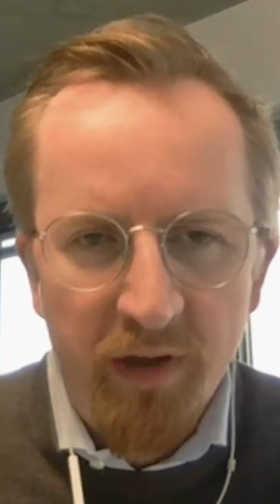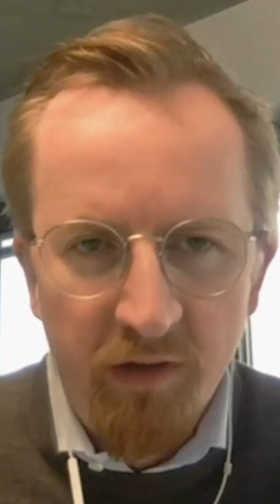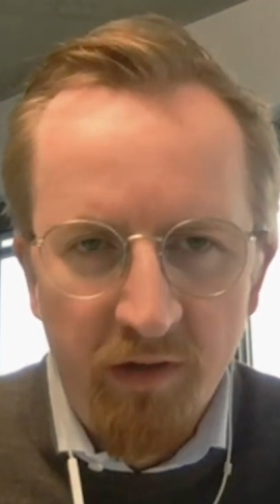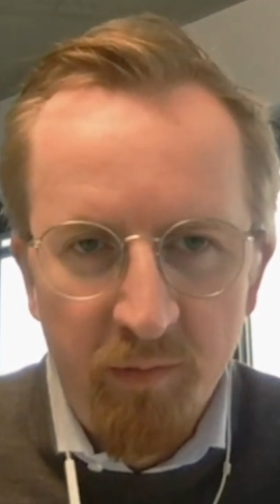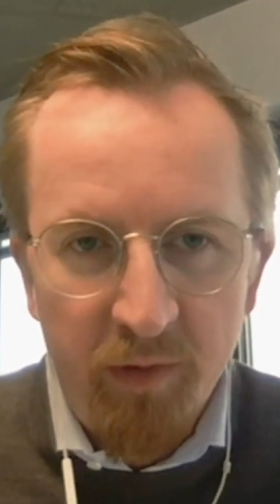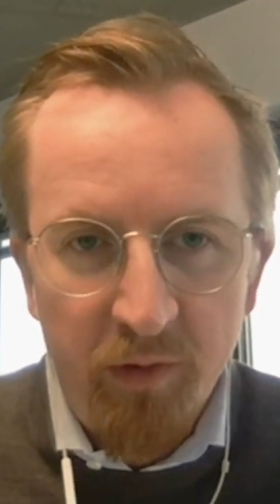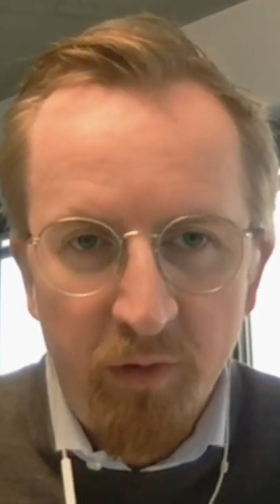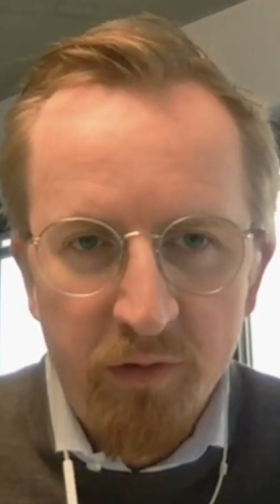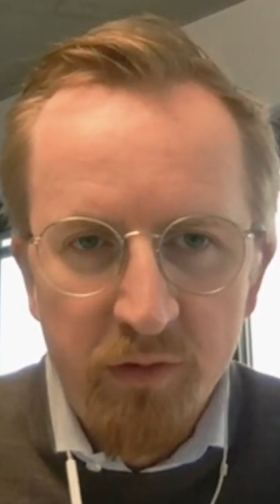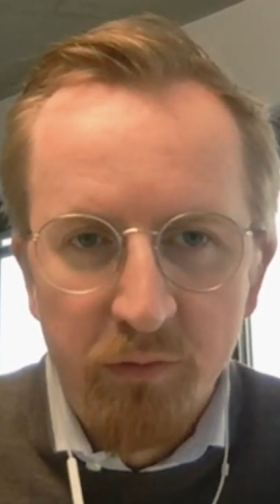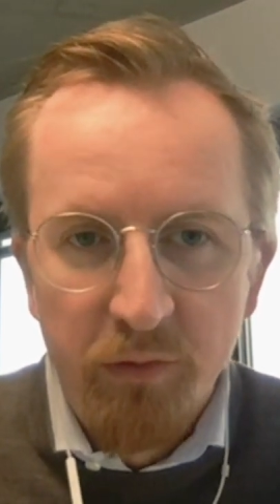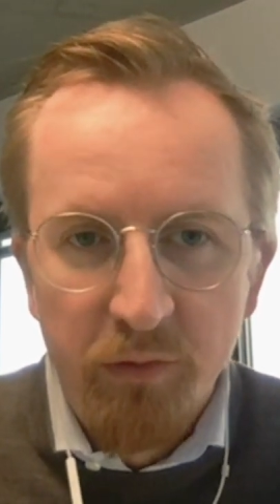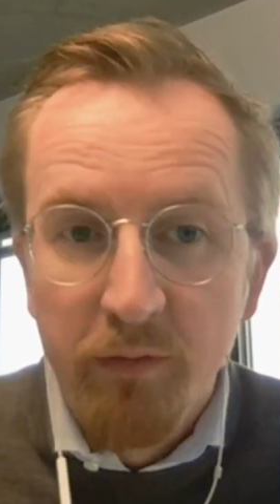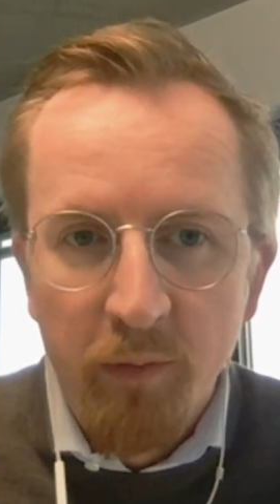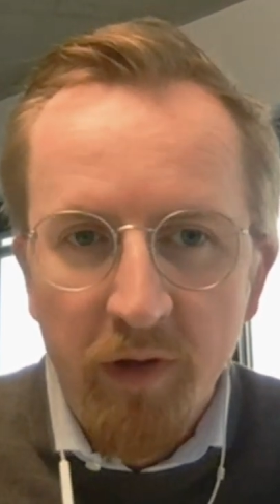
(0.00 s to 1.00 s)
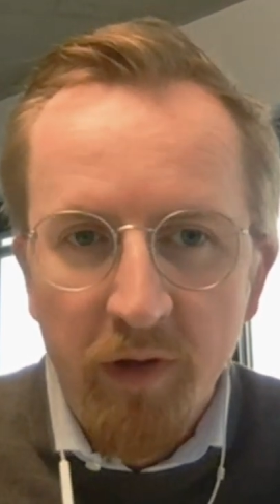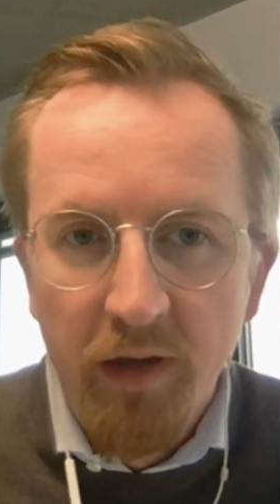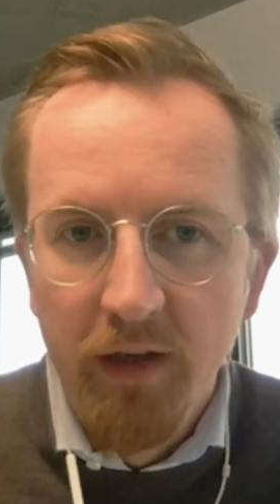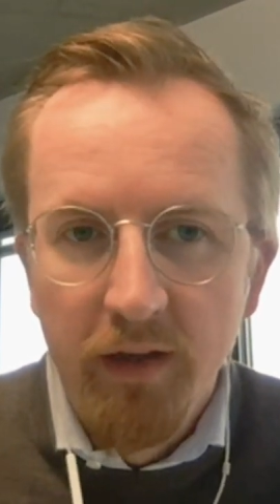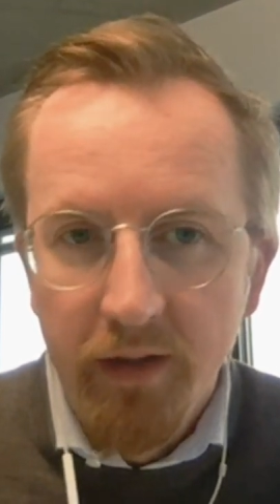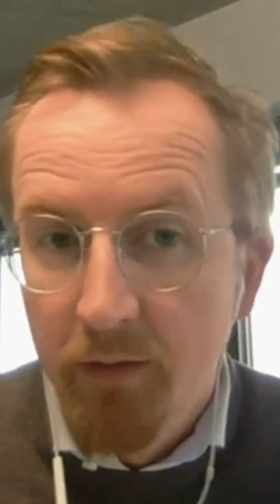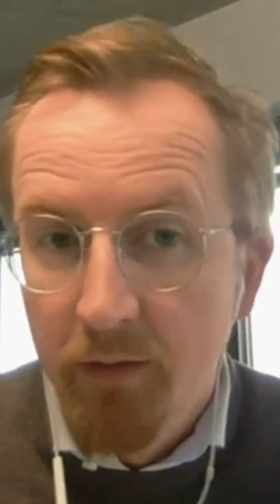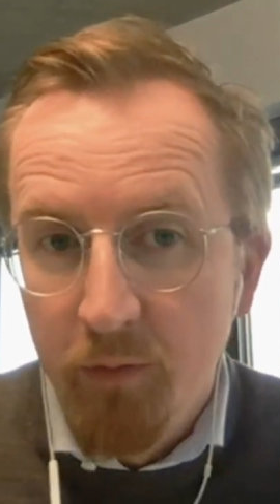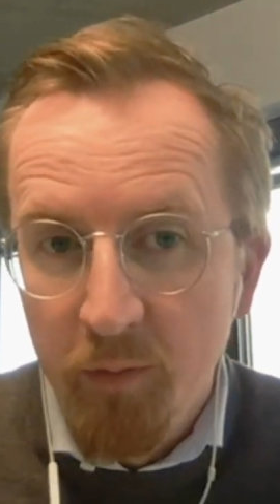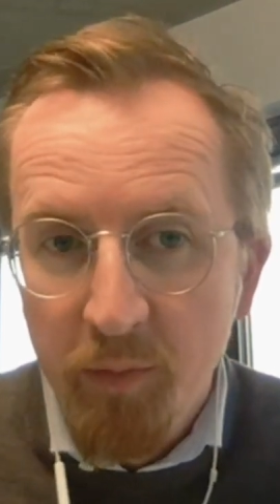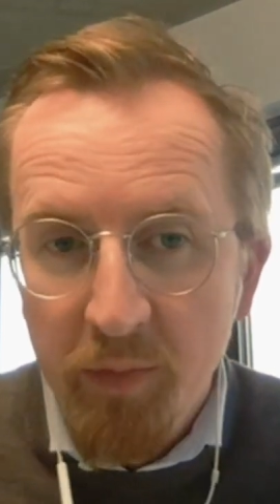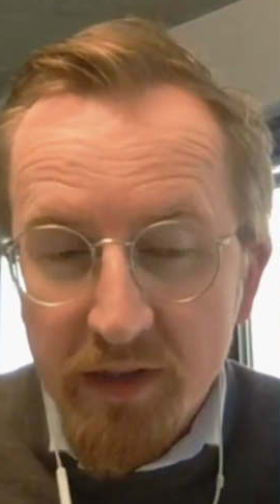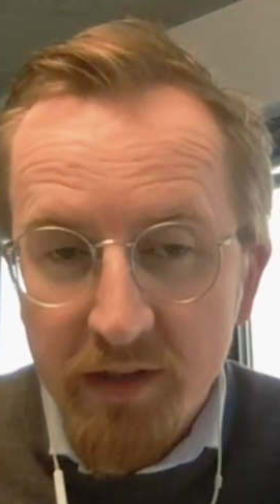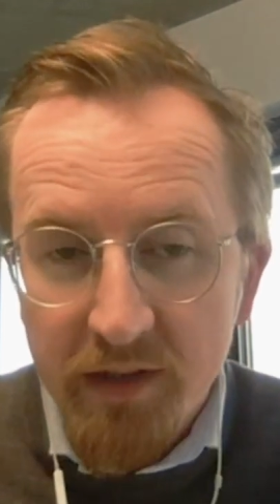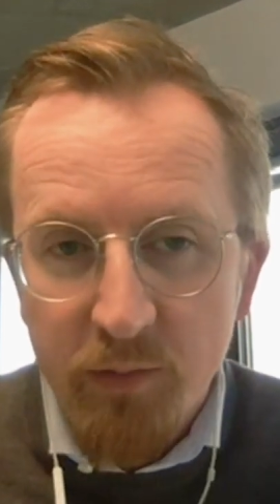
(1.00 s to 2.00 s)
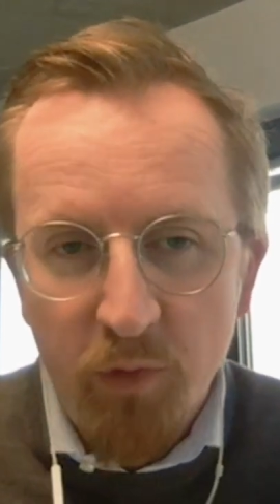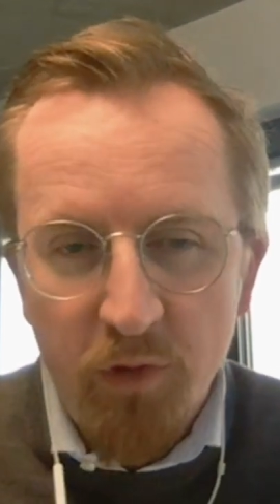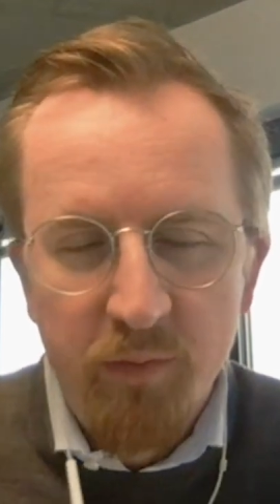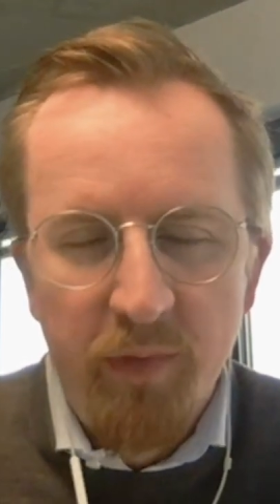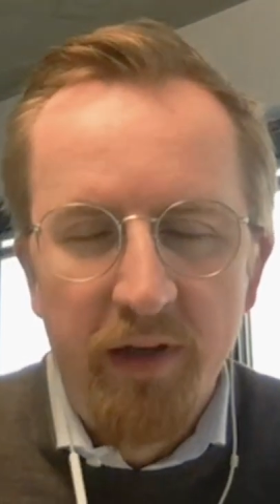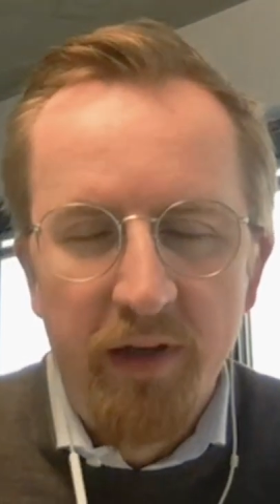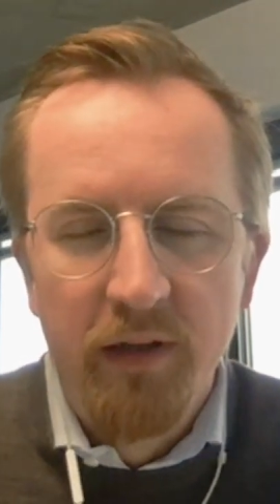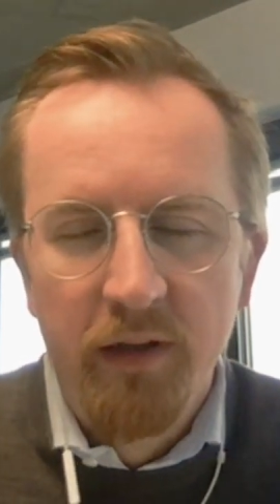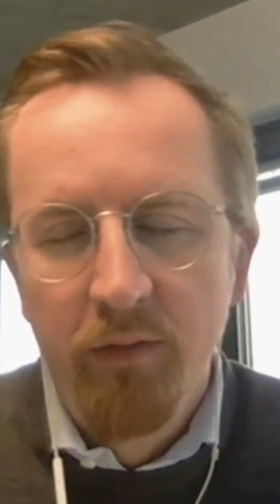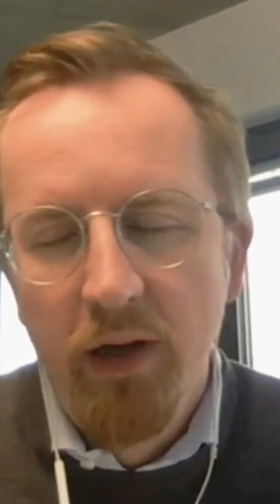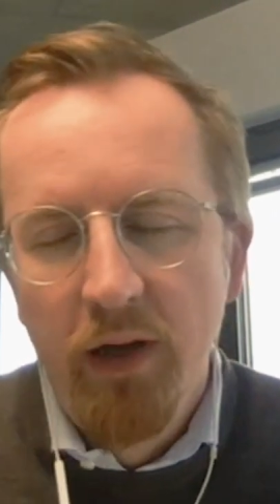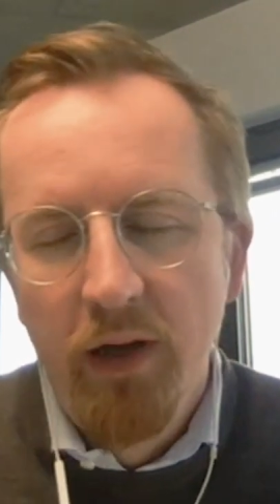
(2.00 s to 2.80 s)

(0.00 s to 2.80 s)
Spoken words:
but also really from a business perspective.